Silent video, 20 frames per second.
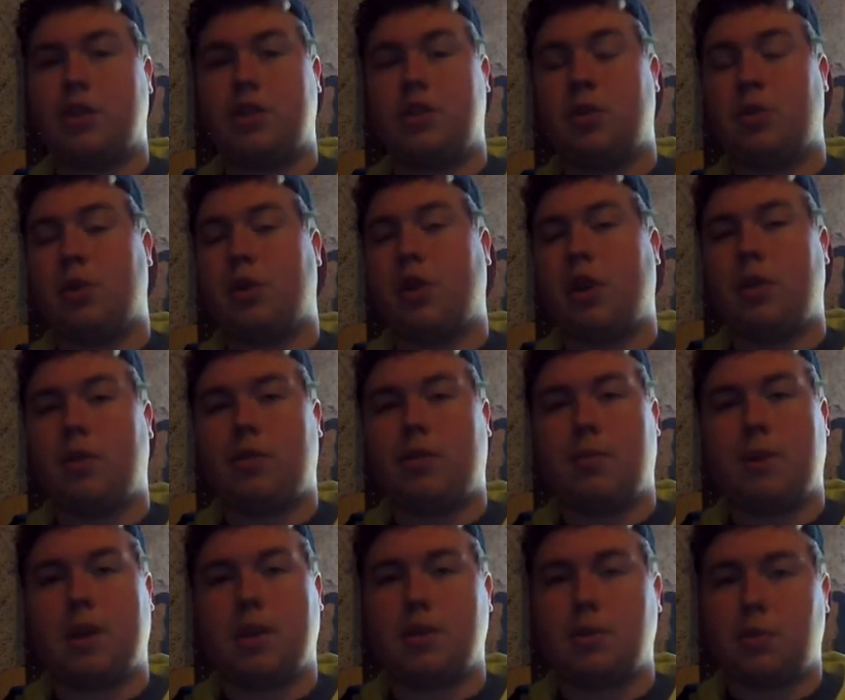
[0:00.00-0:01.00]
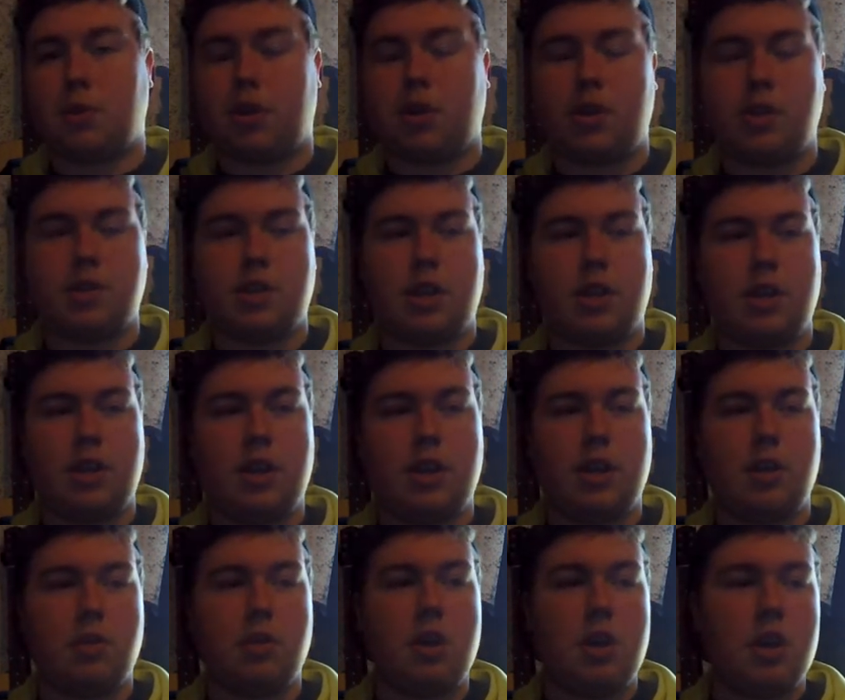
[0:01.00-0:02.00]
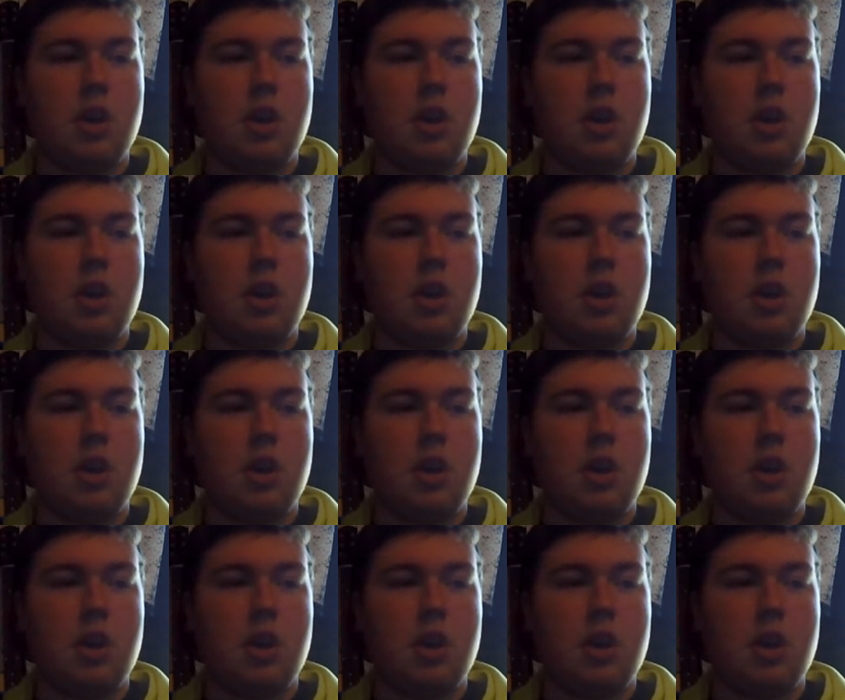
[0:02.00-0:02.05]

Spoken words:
to recover back to where he's at now.